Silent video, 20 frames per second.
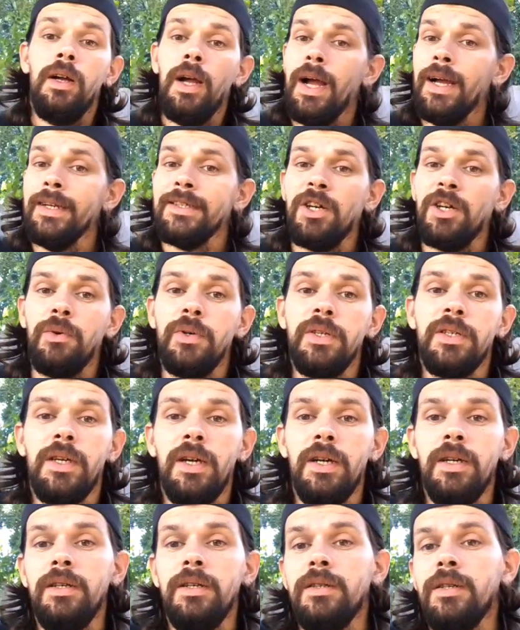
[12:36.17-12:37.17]
As always
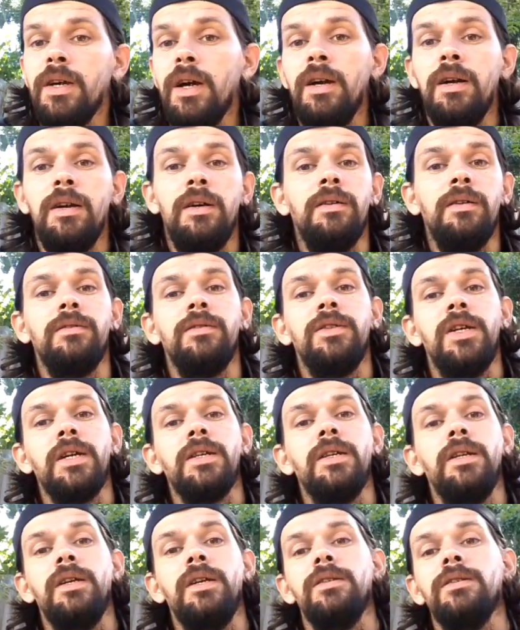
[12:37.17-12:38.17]
guys,
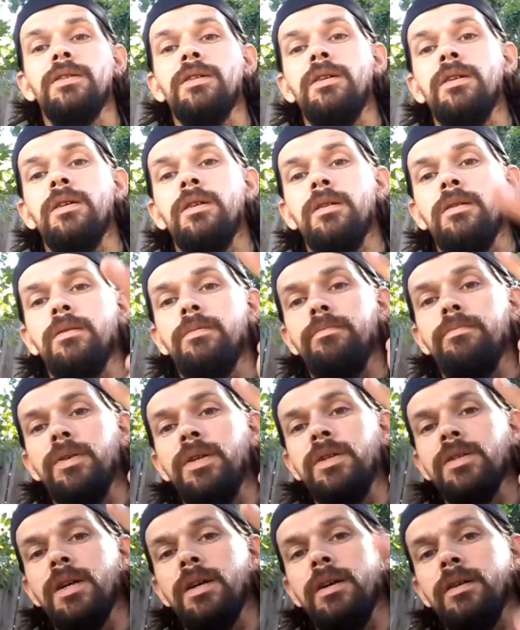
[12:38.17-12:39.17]
take it easy, peace